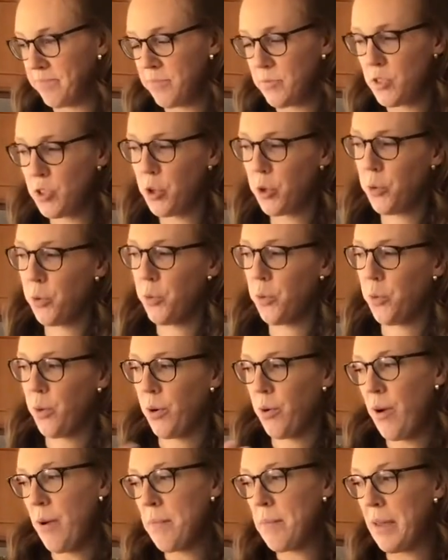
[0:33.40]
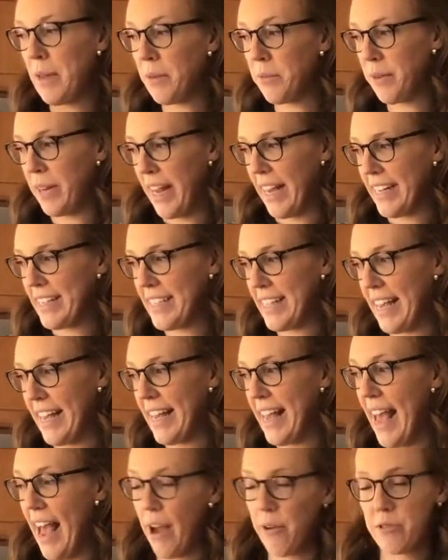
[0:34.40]
So what do I mean when I say
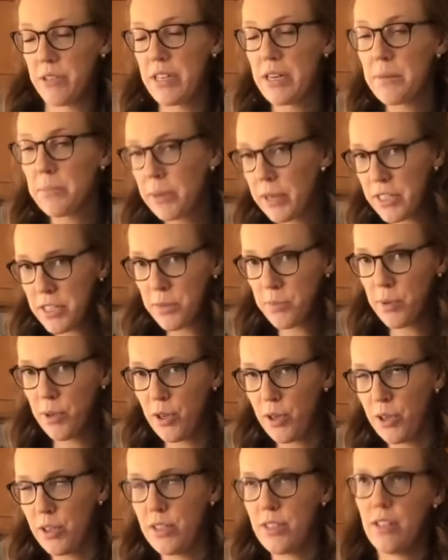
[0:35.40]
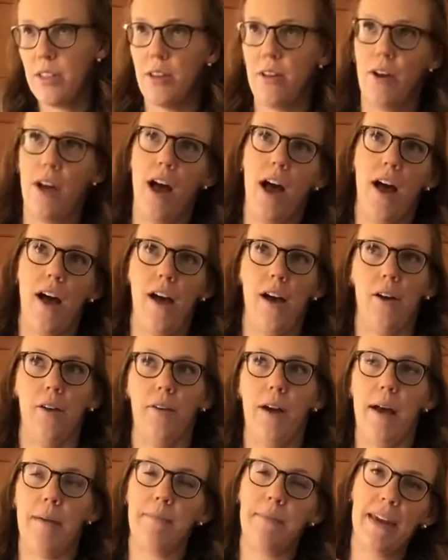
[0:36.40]
counting principles?
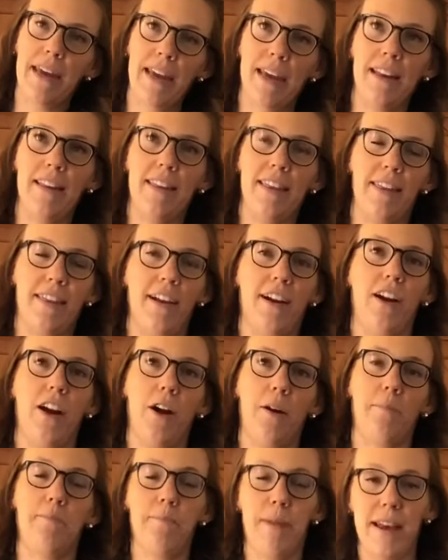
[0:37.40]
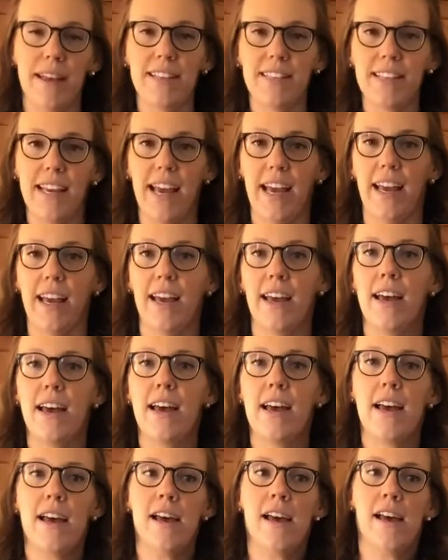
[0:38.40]
I mean that there are basic
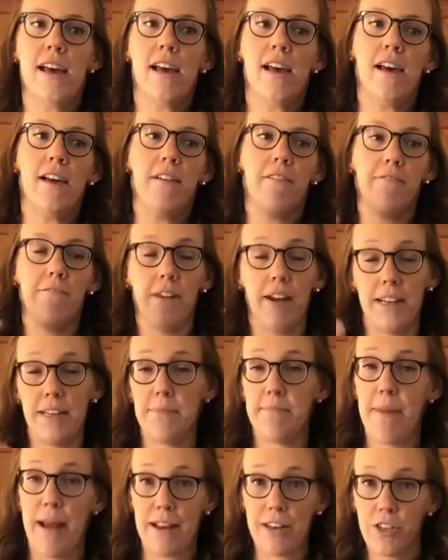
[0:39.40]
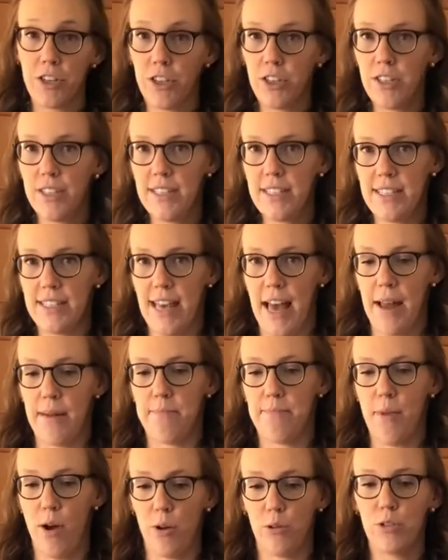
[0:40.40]
fundamentals that
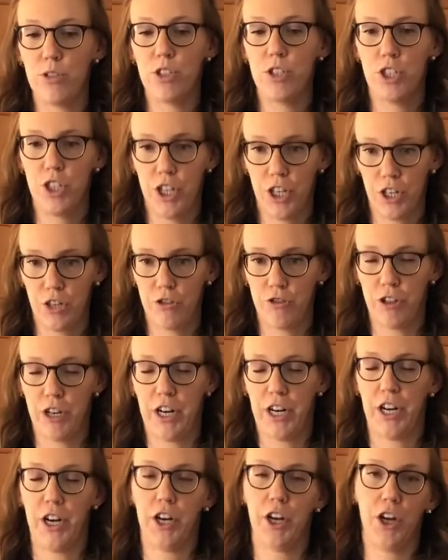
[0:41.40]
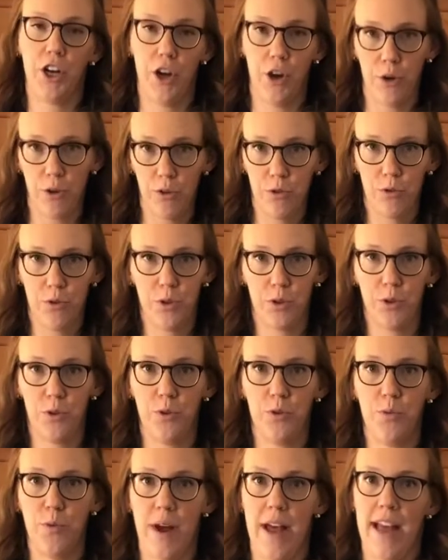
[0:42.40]
most children go through
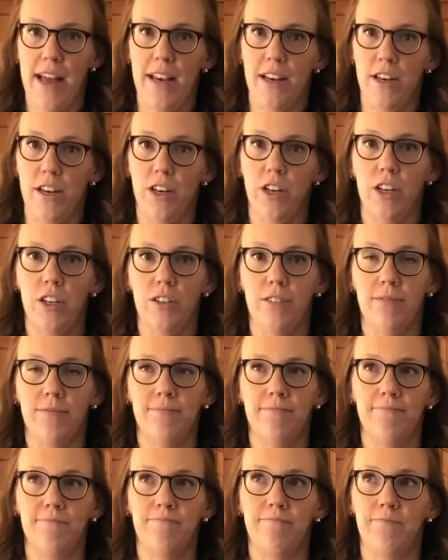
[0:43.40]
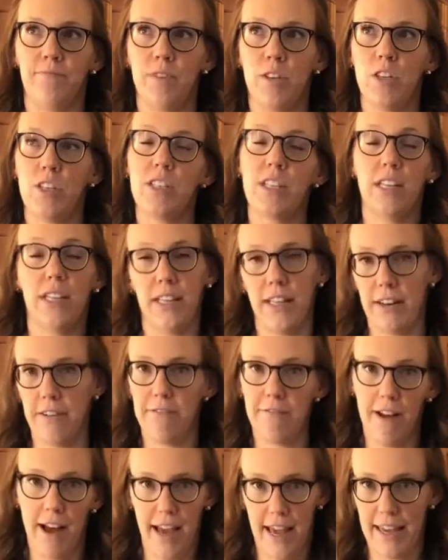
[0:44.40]
when
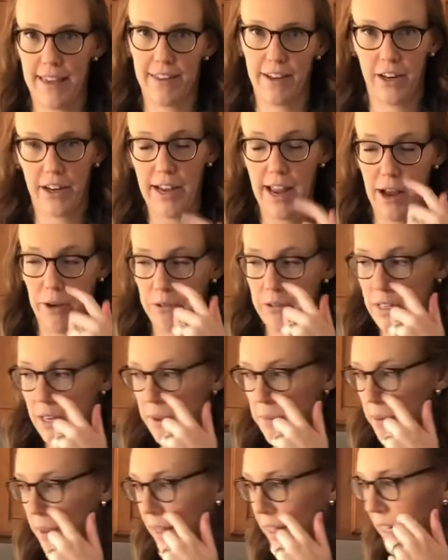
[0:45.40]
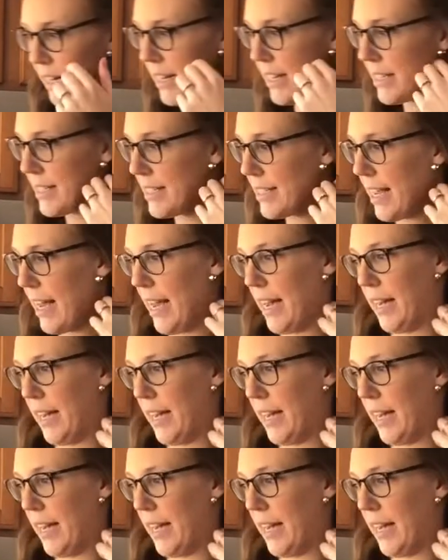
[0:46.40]
solidifying their counting abilities.